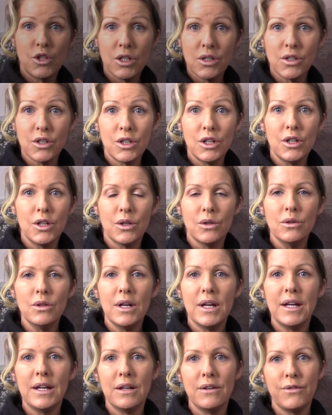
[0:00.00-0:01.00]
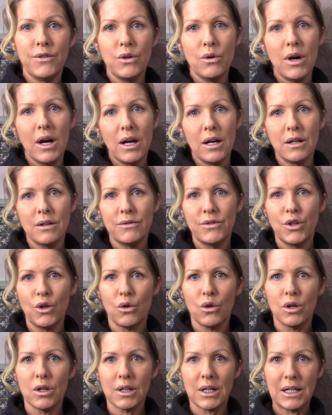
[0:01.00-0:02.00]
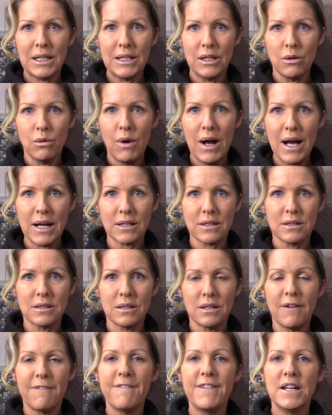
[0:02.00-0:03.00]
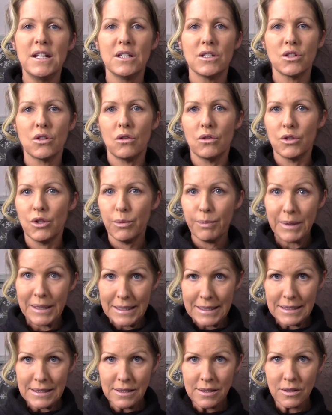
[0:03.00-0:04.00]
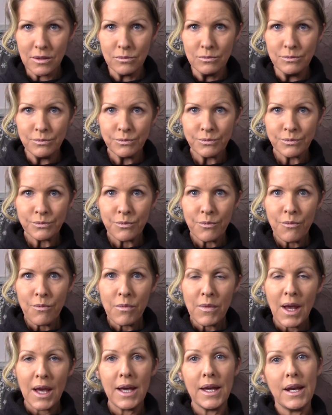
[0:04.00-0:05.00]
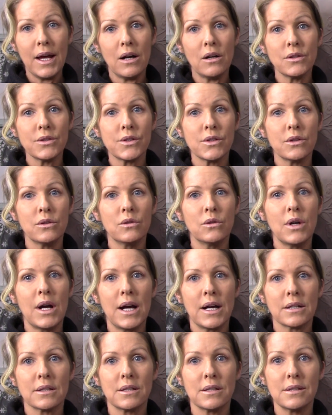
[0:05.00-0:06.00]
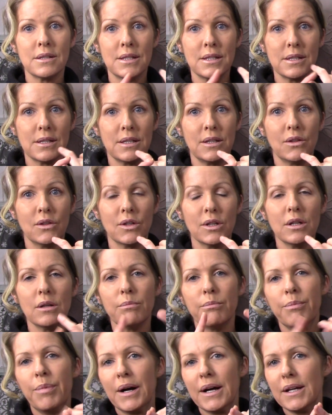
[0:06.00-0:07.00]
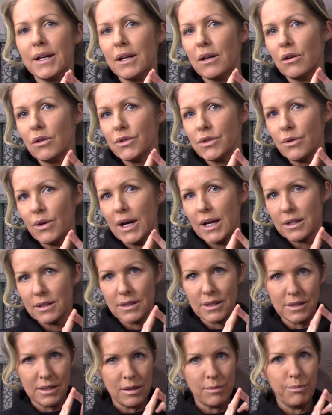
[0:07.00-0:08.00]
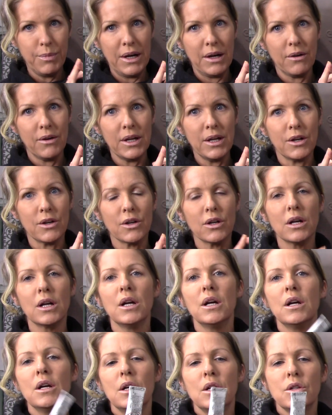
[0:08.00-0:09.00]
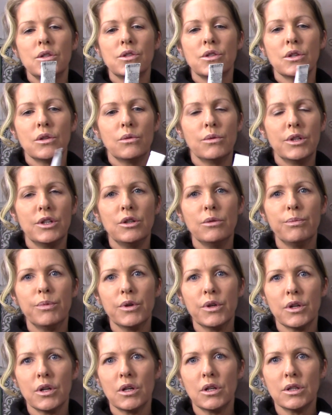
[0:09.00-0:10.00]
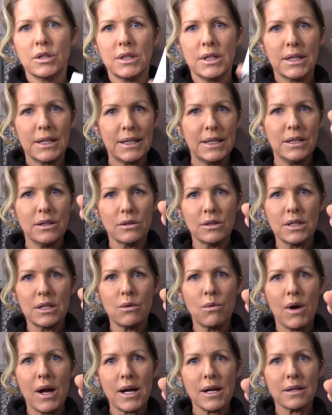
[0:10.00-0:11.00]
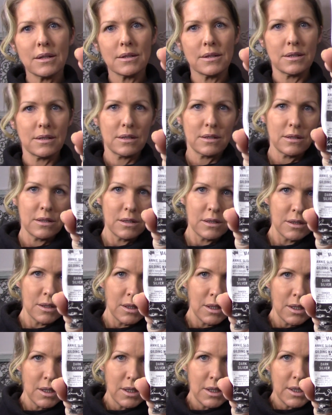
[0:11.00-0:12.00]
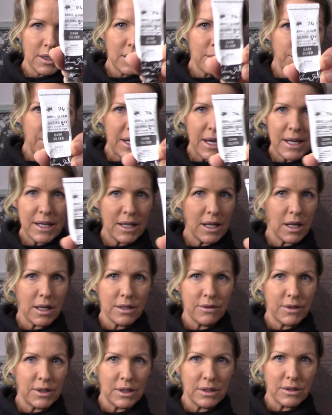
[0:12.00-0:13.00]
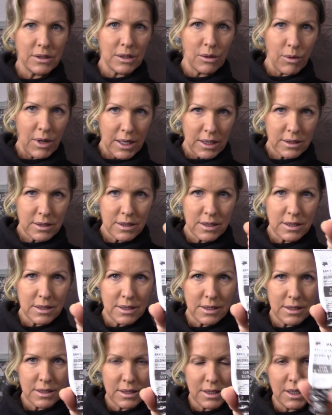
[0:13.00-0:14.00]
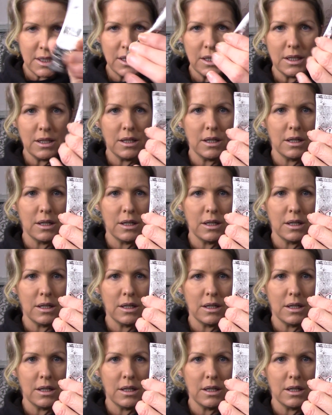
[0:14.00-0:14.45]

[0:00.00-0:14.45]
just so you know, if you have your clear wax finish on your piece, it also acts as the sealer, but it also acts as the barrier. So when you put on gilding wax, can be any kind of gilding wax. This is the